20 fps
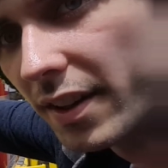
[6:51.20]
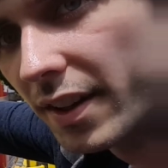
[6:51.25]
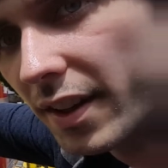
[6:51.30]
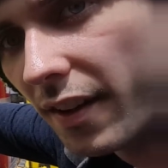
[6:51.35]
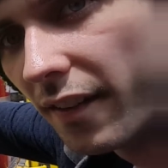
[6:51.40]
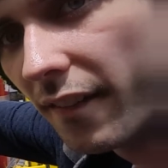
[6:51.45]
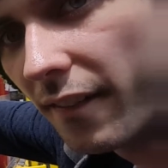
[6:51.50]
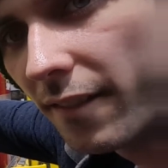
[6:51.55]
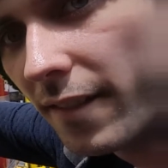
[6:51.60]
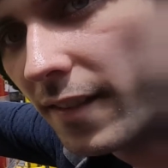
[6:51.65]

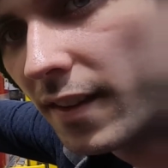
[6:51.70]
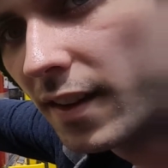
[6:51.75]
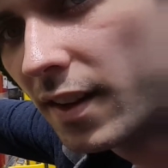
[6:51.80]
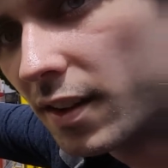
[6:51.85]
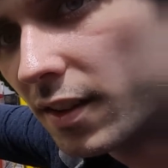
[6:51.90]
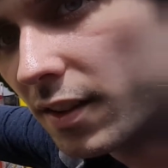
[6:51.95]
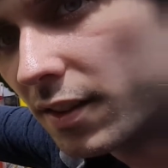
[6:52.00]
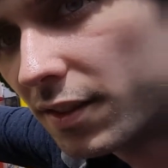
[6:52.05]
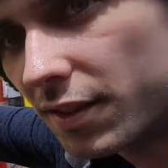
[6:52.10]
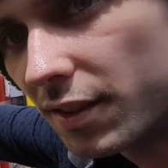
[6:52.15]
here.
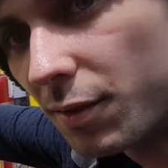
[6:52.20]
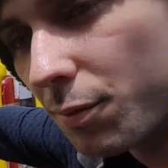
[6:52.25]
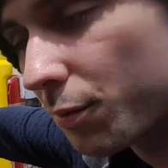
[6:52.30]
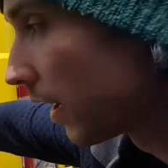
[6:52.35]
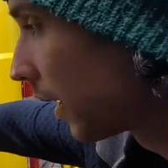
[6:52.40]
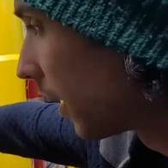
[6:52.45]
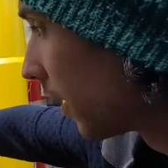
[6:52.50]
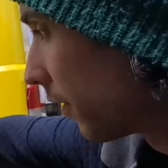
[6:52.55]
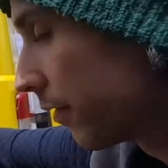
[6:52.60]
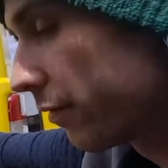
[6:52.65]
So then
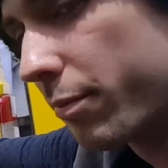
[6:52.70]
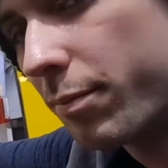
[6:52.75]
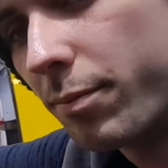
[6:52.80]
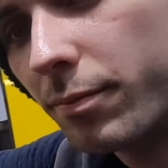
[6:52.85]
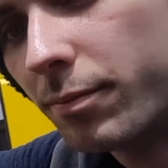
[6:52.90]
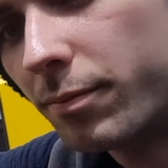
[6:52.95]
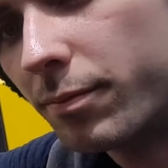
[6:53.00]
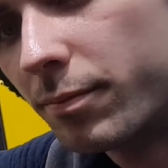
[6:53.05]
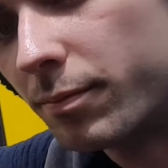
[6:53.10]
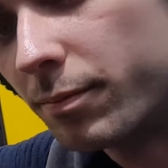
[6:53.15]
we'll have
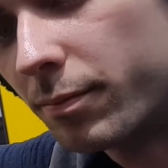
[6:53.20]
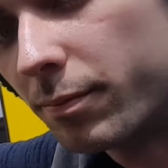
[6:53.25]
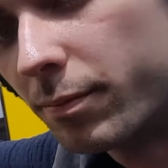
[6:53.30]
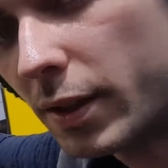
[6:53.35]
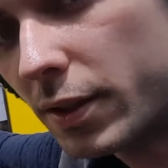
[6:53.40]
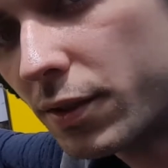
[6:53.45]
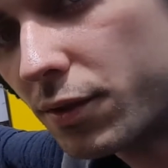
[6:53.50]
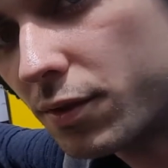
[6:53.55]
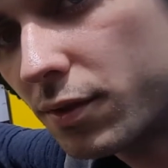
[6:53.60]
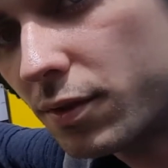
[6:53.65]

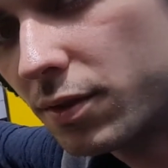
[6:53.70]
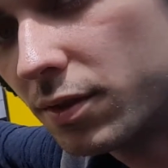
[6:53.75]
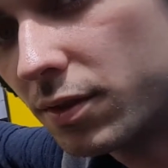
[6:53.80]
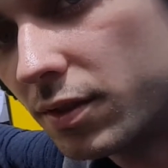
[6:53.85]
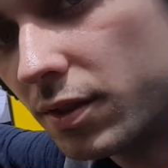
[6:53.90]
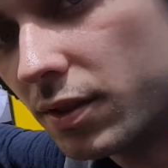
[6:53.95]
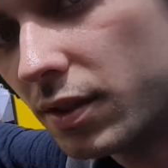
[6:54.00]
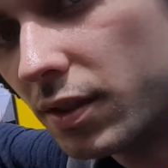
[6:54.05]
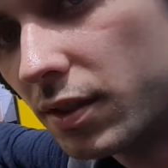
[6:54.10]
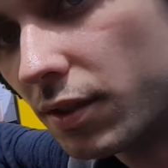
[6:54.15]
petrol,
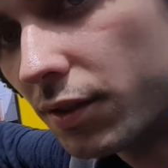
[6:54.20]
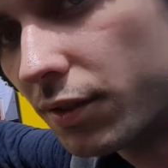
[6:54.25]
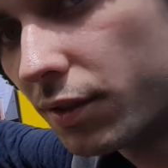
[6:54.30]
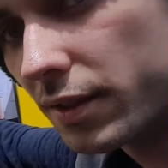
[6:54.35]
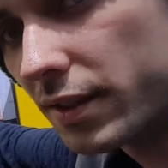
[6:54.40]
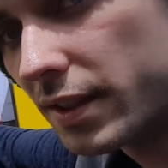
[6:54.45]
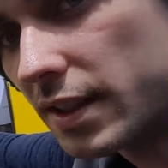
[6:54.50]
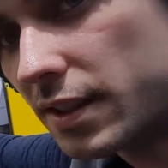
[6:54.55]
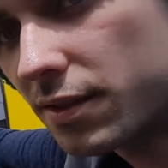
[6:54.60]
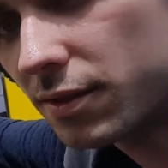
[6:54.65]

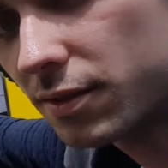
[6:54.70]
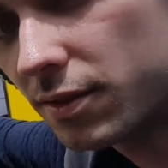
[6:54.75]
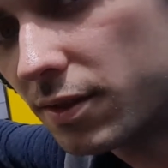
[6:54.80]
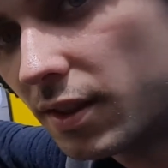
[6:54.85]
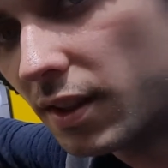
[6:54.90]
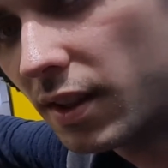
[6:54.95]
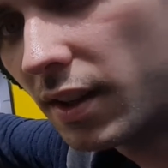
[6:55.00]
sorry, diesel,